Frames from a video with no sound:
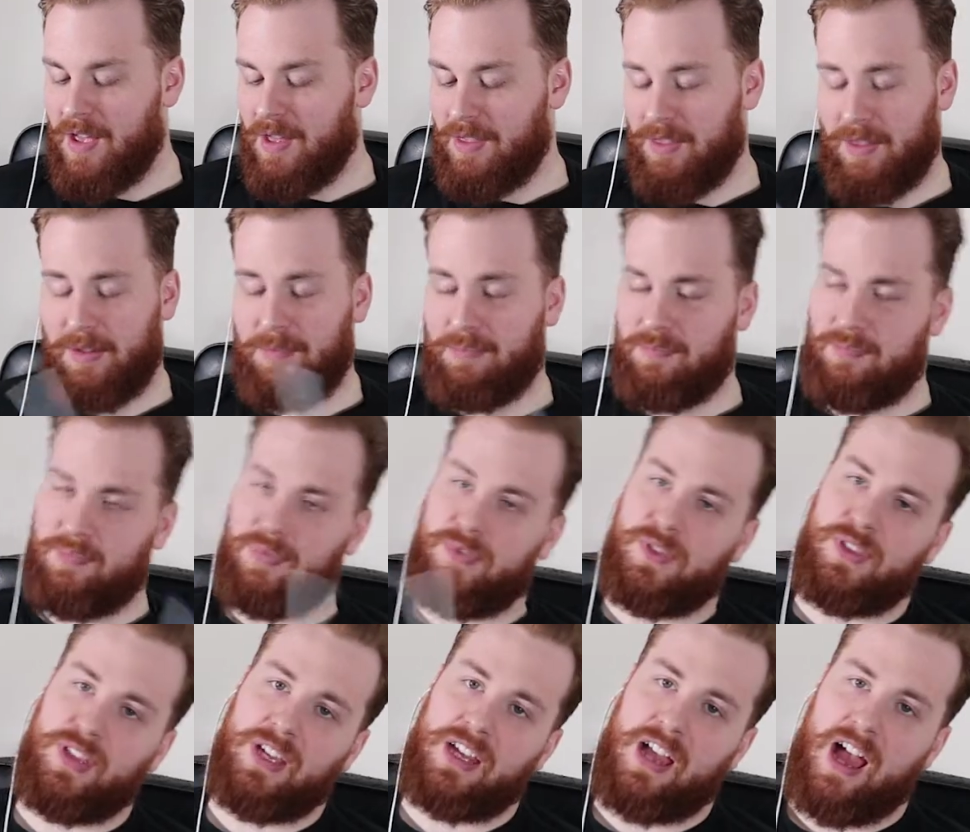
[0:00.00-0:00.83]
The
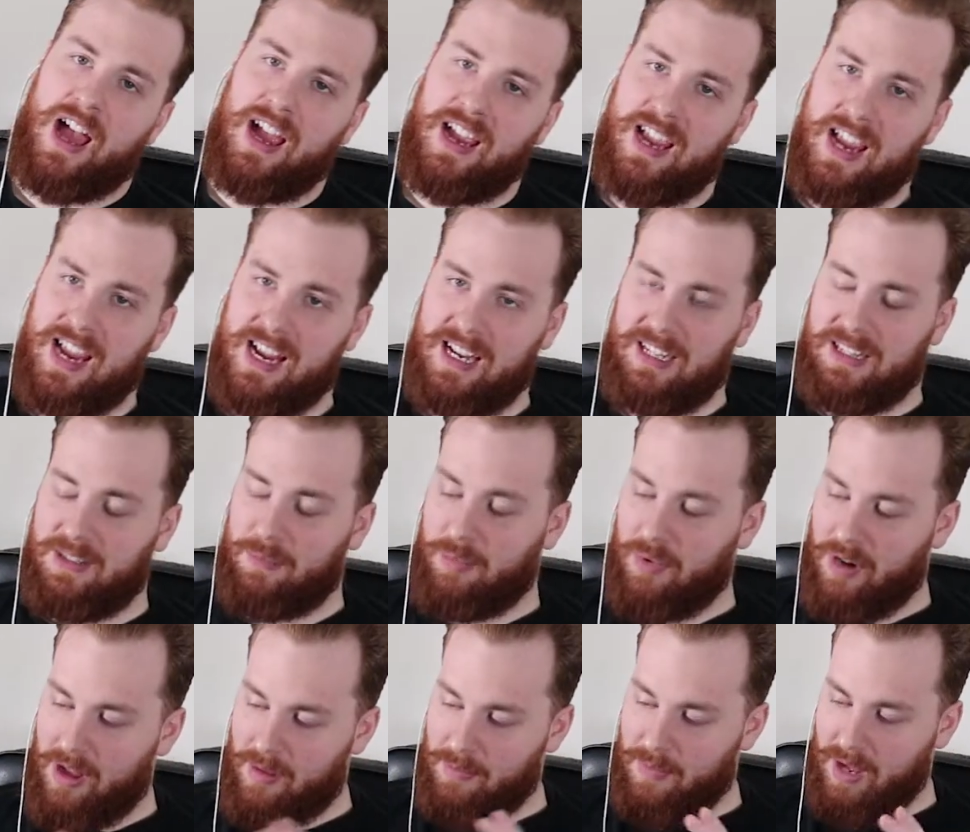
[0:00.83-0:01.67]

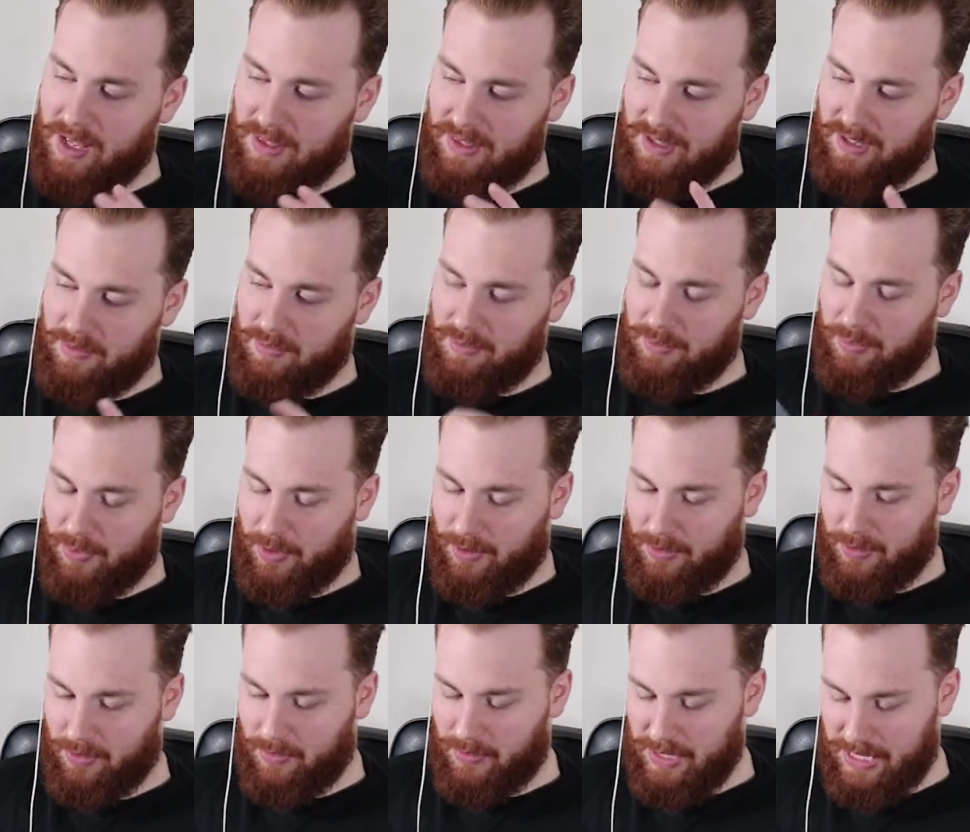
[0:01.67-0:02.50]
problem, I think, with
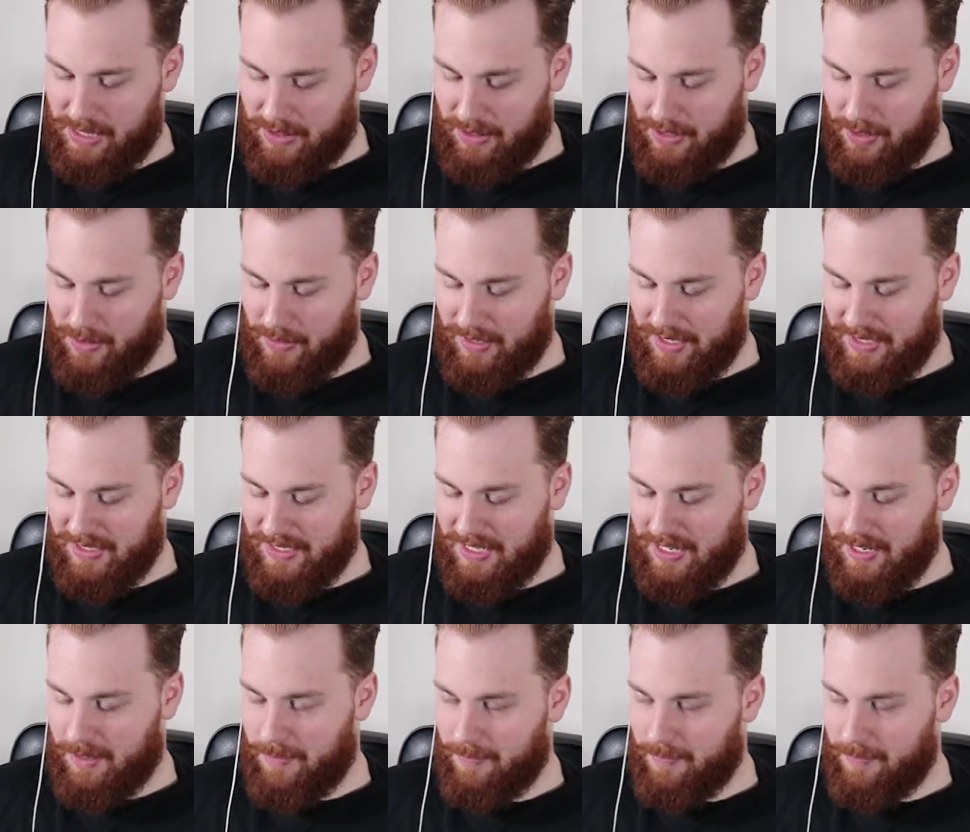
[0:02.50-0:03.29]
Burger Week, though, is,